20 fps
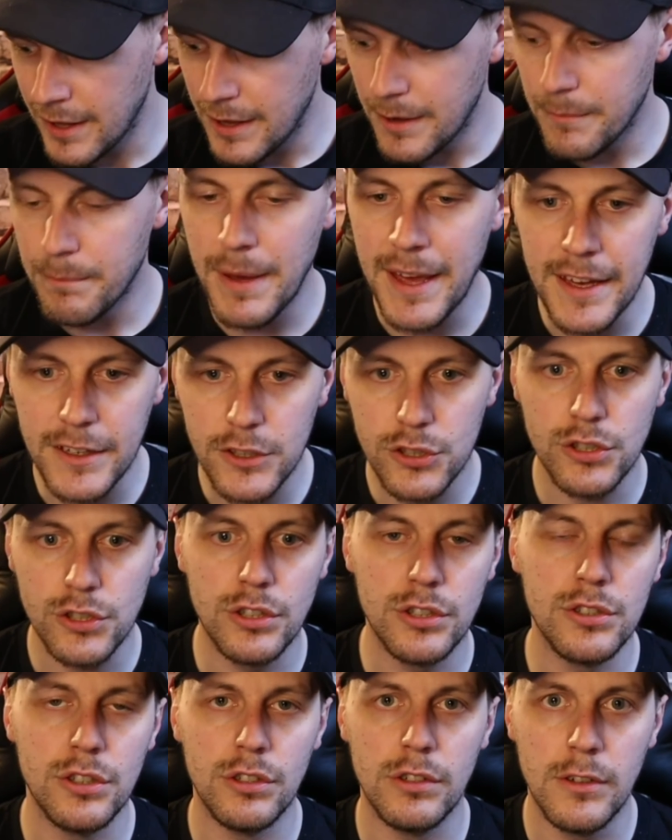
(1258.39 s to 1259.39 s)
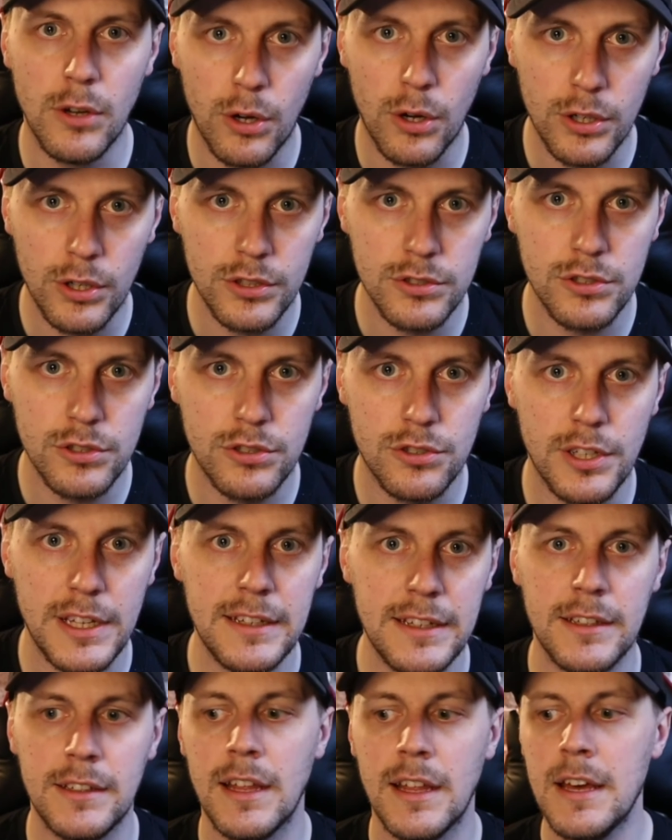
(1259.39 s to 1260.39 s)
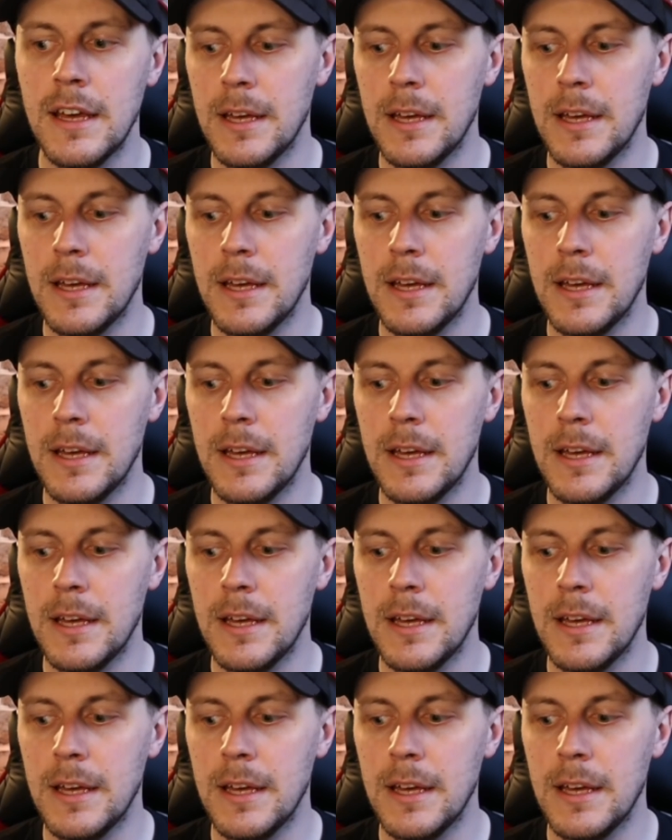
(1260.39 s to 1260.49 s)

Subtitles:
Make sure you're logging your training.